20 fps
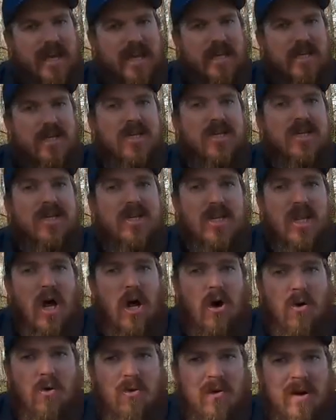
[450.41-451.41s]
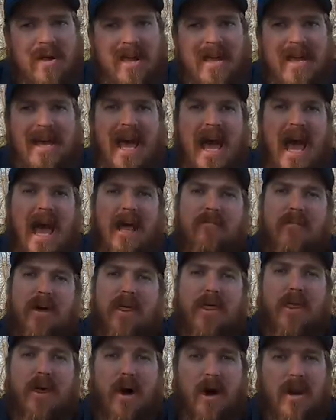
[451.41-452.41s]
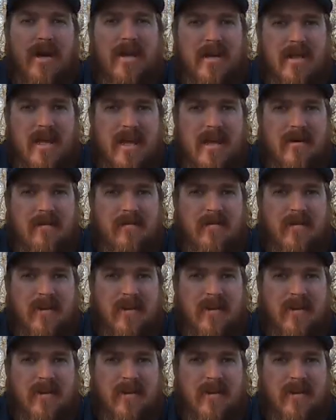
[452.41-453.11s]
it slow and methodically,